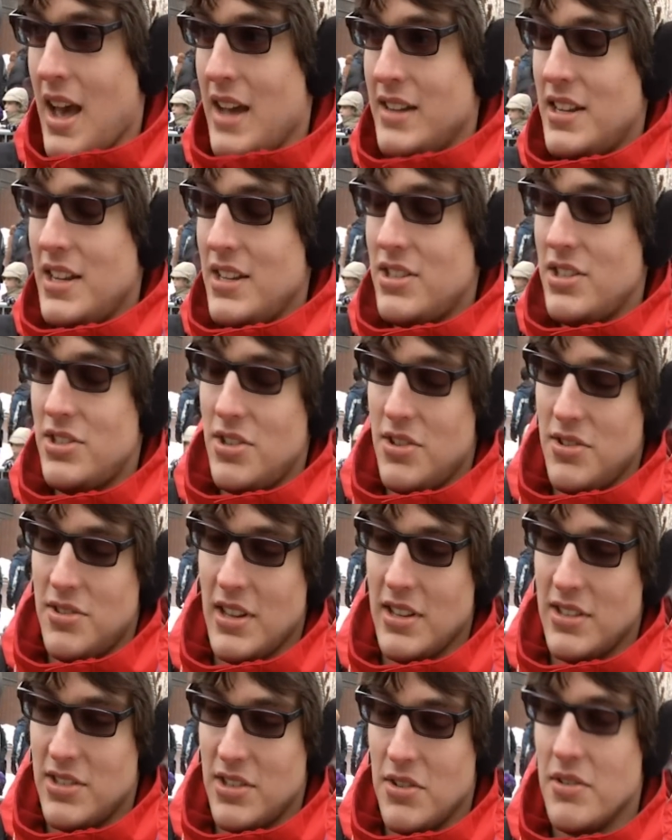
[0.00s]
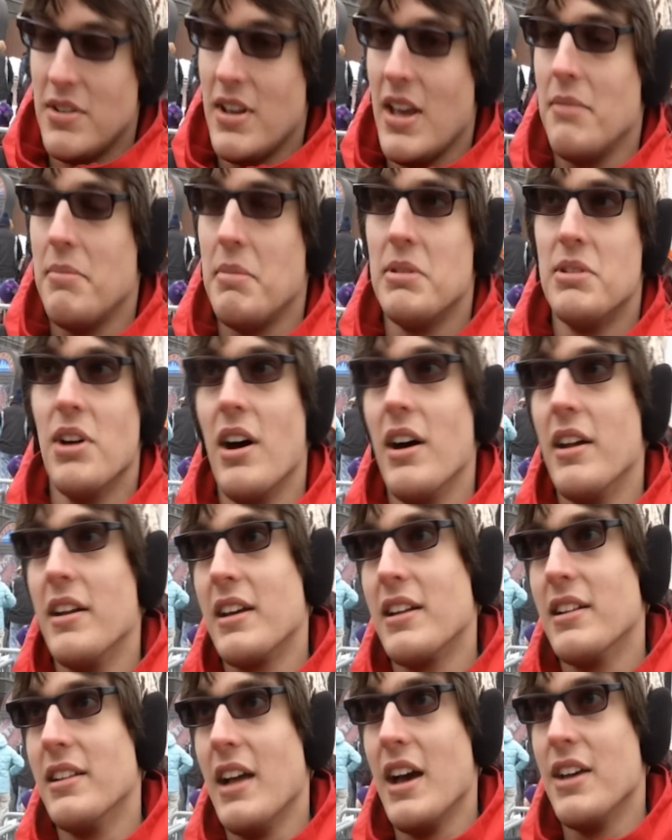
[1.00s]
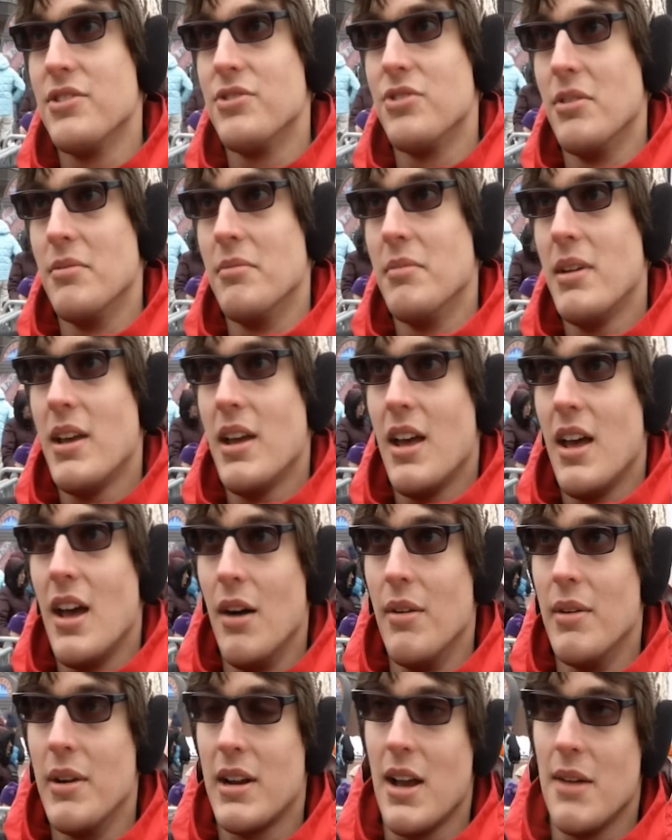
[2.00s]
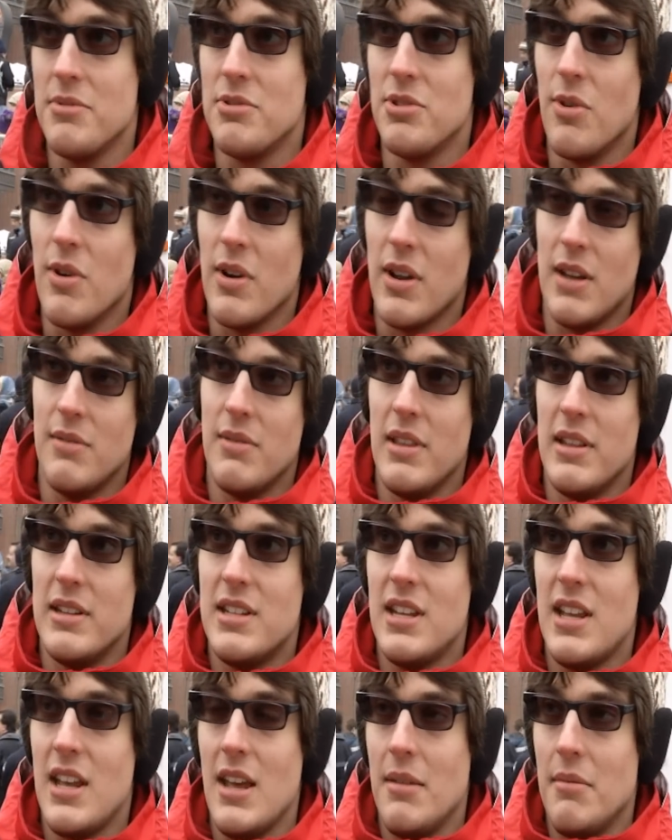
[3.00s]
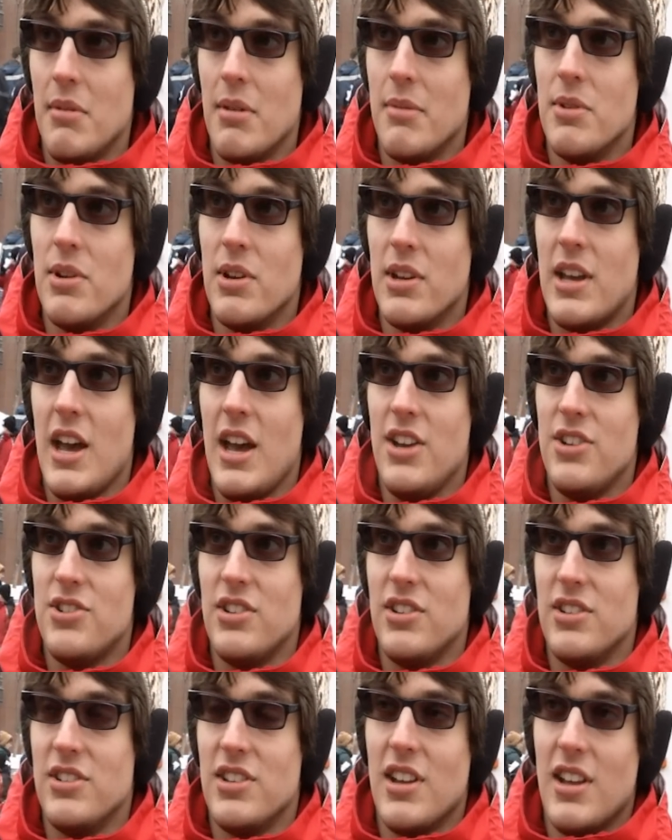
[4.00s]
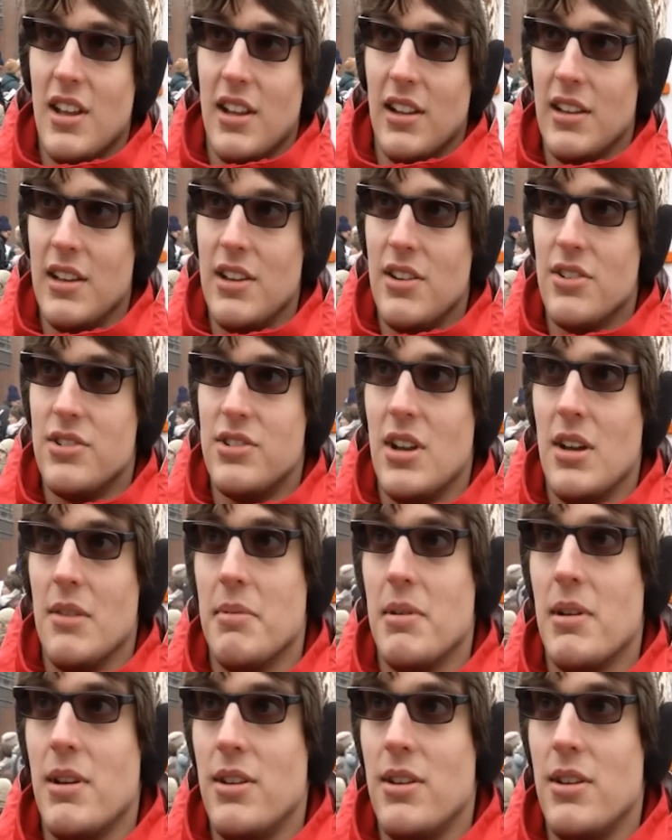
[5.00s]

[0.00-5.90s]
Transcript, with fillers: It teaches you things that you can't be taught in a classroom. When it comes to working with a team, communications, leadership,